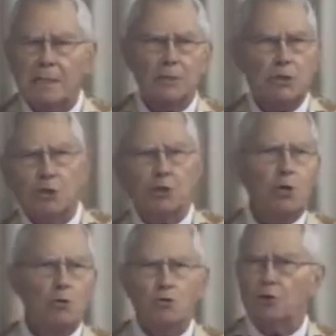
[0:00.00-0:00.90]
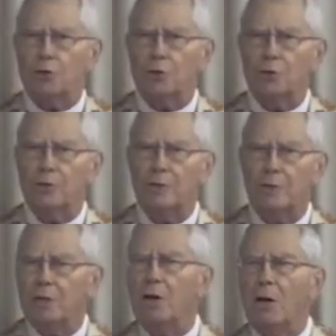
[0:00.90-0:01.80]
a, a soldier,
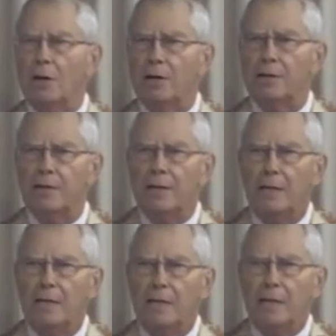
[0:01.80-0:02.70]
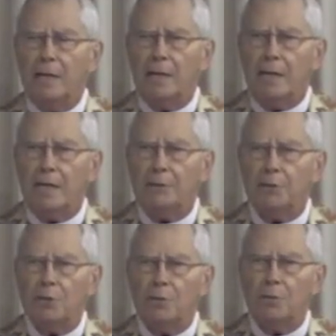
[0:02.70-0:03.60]
a guard. And
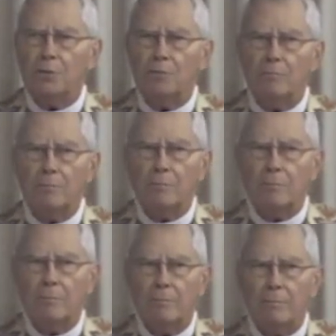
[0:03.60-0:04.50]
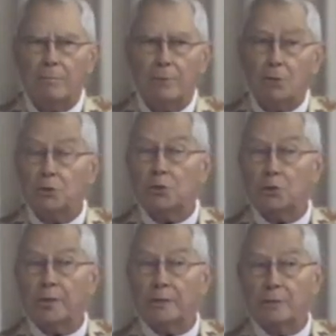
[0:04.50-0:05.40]
so
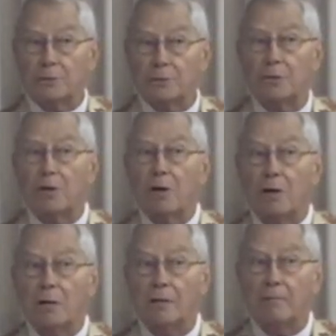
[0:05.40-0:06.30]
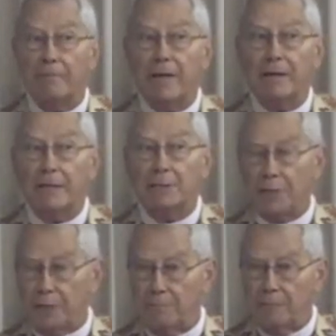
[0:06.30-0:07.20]
Moses kills the guard and buries
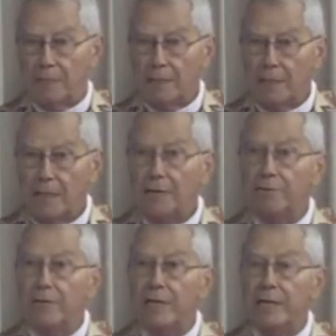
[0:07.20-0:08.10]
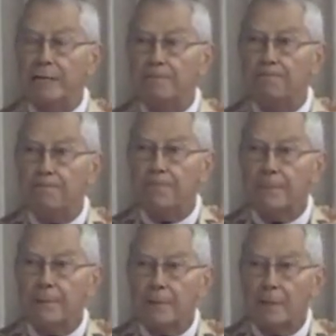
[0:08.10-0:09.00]
him. And then,
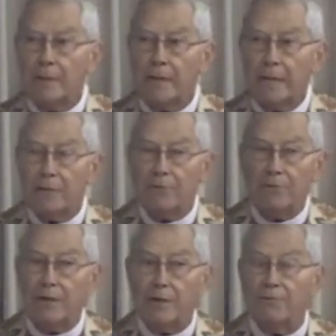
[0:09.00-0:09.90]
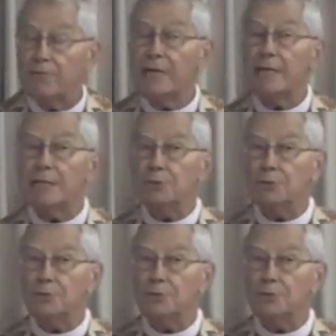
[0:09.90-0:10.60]
out of fear, flees.